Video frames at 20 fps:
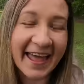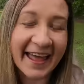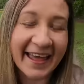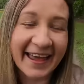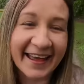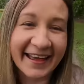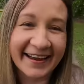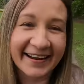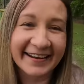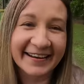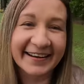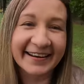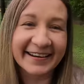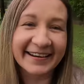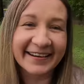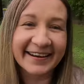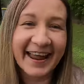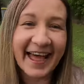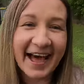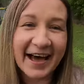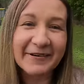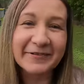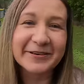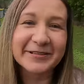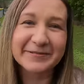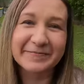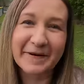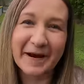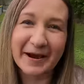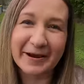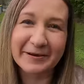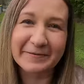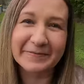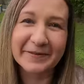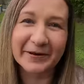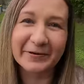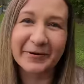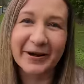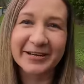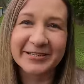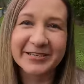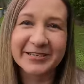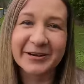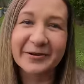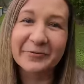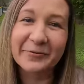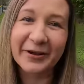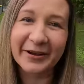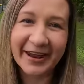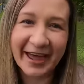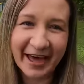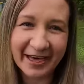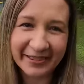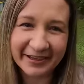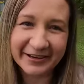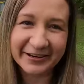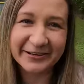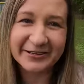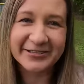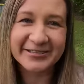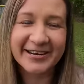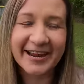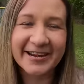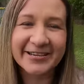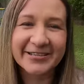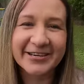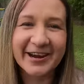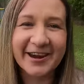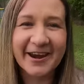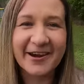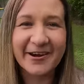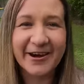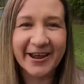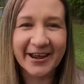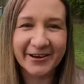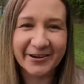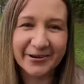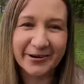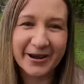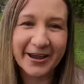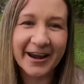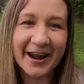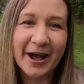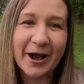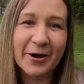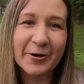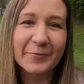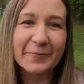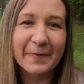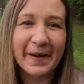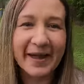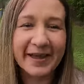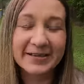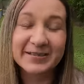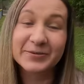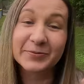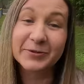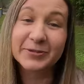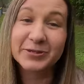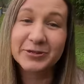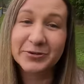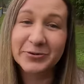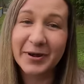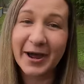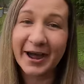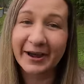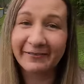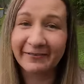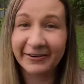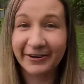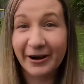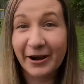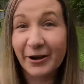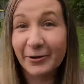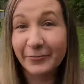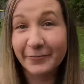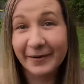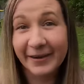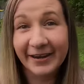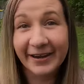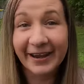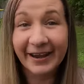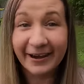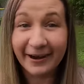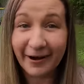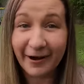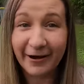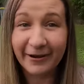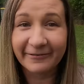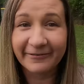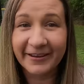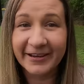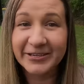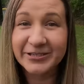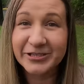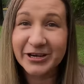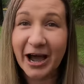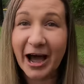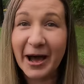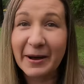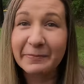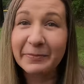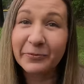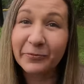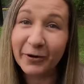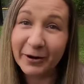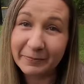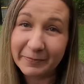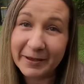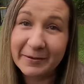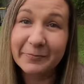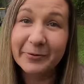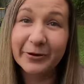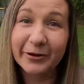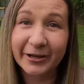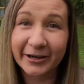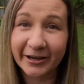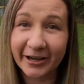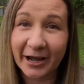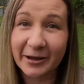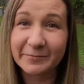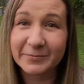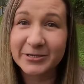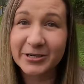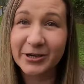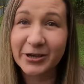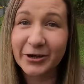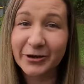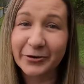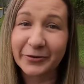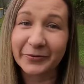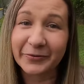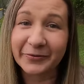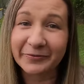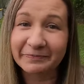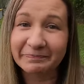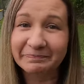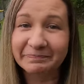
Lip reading: And now it's brought up the question, well, now that you're stationary and you're in a home base, would you ever open an RV shop where people could come to you?